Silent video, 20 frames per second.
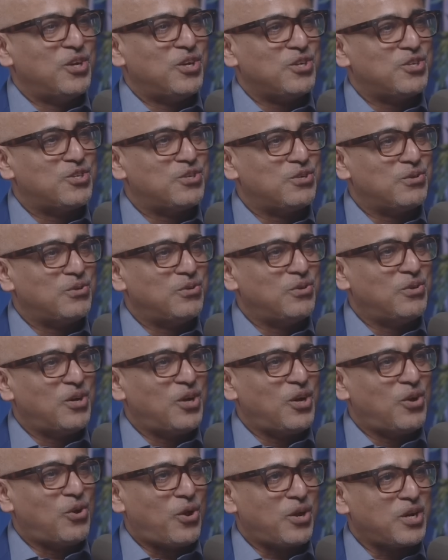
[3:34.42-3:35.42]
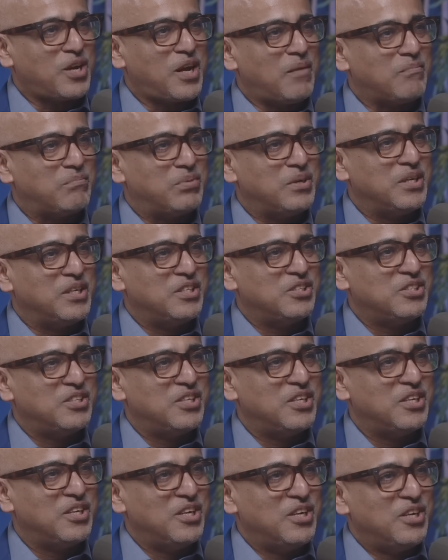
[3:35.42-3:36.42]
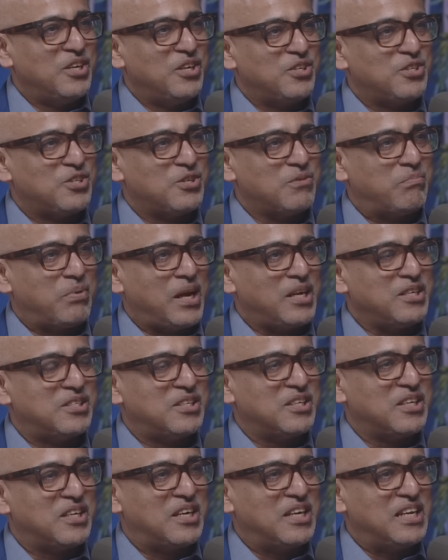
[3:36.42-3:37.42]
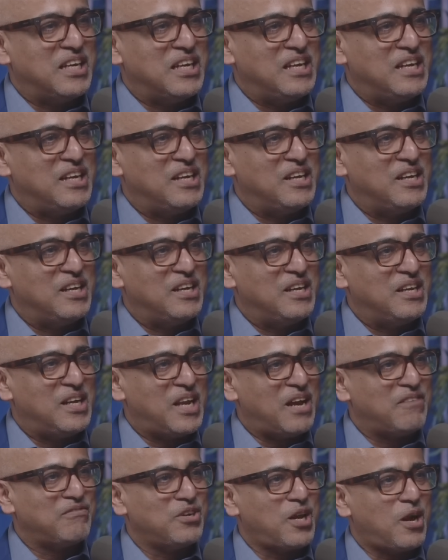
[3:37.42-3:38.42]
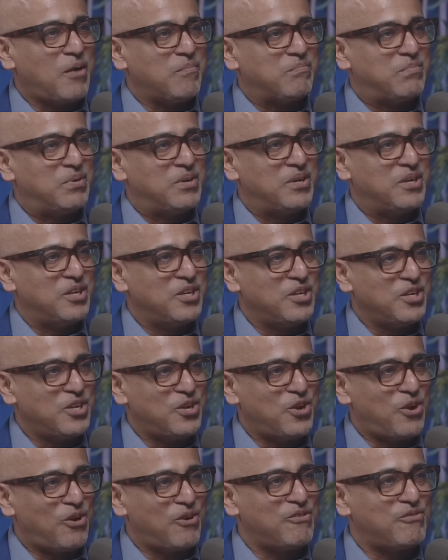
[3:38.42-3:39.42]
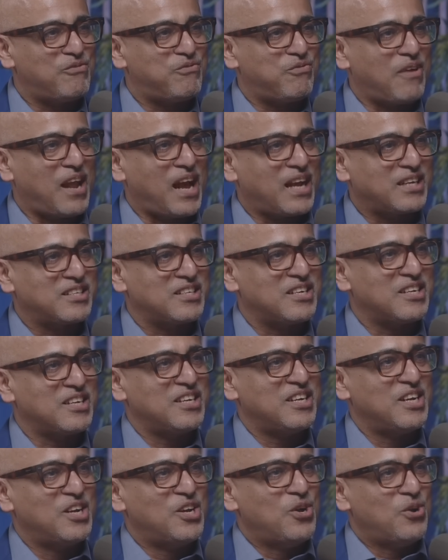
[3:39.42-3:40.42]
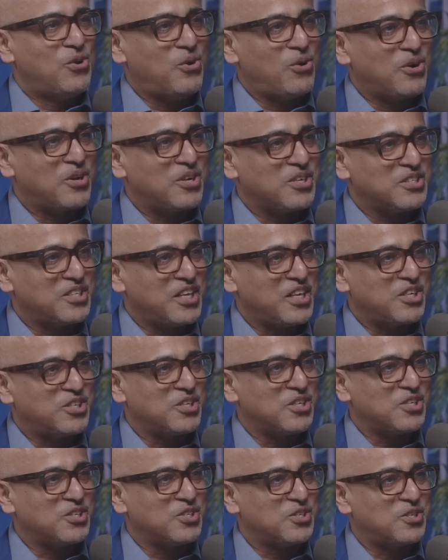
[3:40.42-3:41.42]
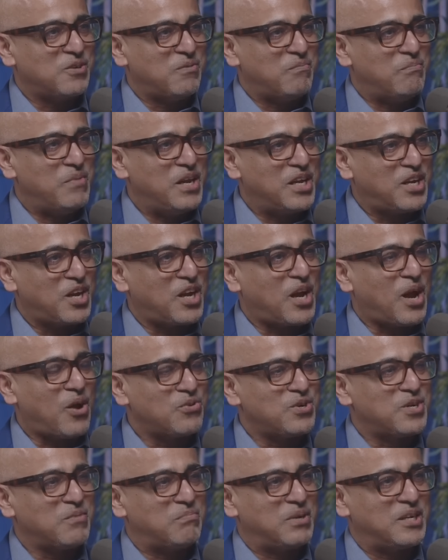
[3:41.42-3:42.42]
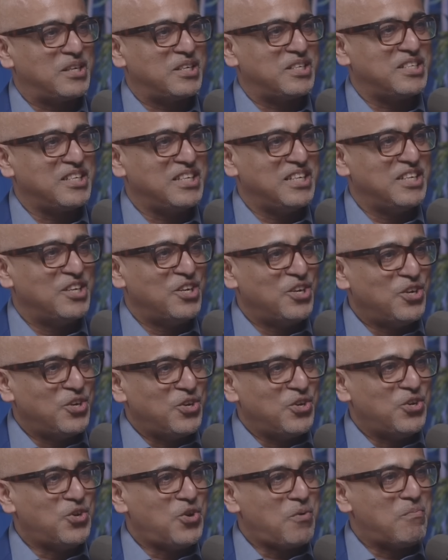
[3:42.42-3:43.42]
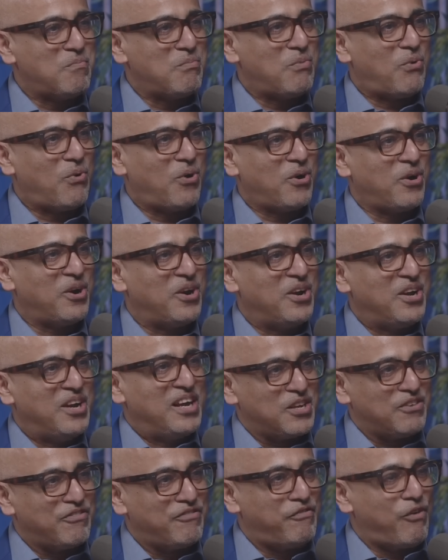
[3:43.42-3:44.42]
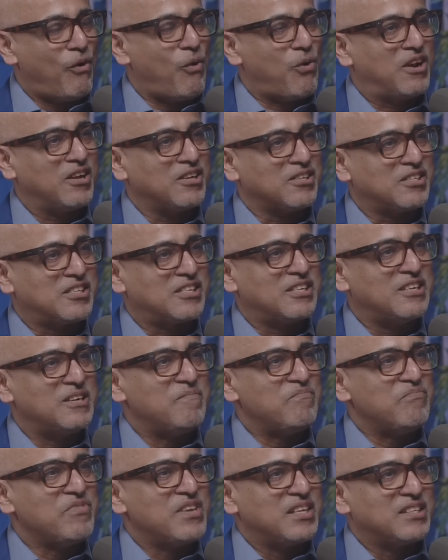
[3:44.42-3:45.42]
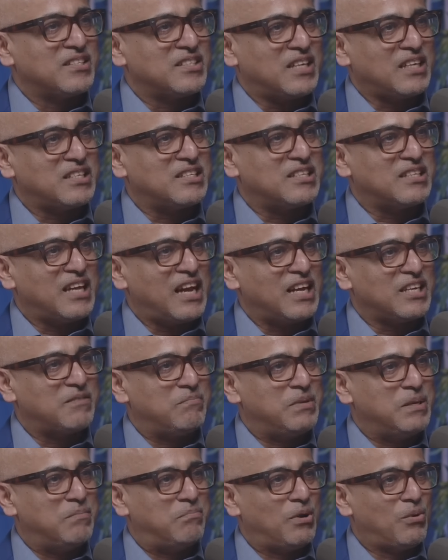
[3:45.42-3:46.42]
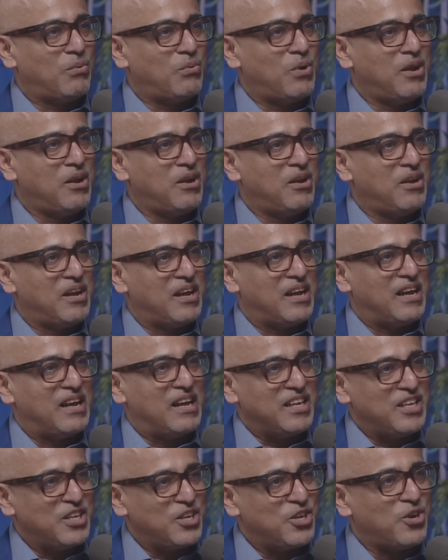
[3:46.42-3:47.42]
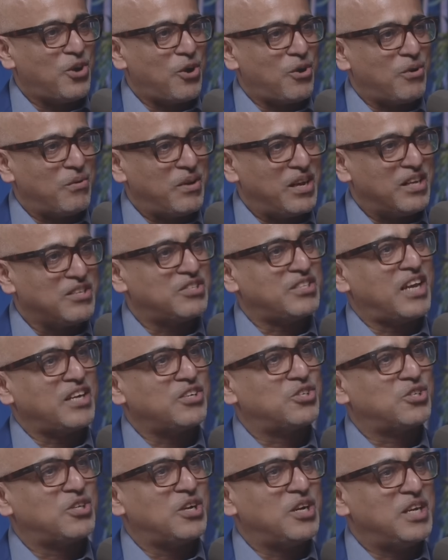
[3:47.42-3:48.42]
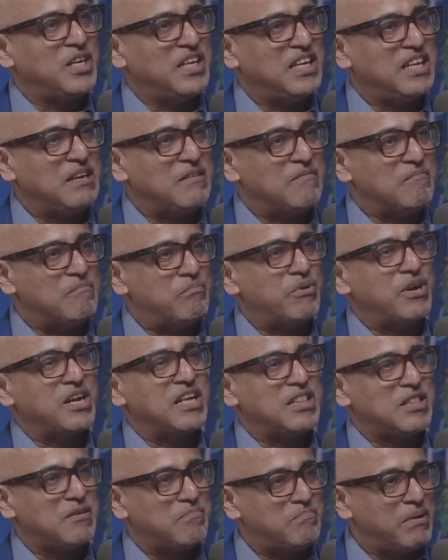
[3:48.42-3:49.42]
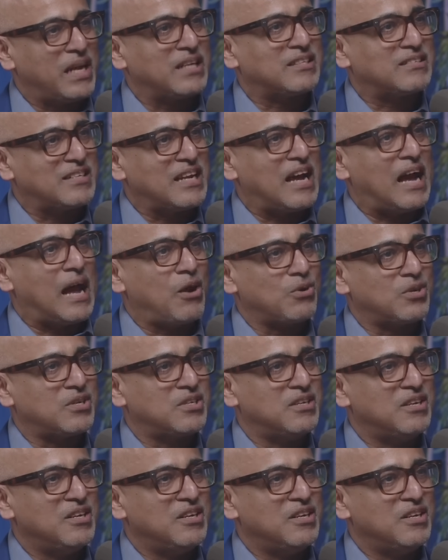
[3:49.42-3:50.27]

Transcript: to a lot of companies to basically level up, flatten organizations, make accountability, more focused, such that people will, essentially bring the best out.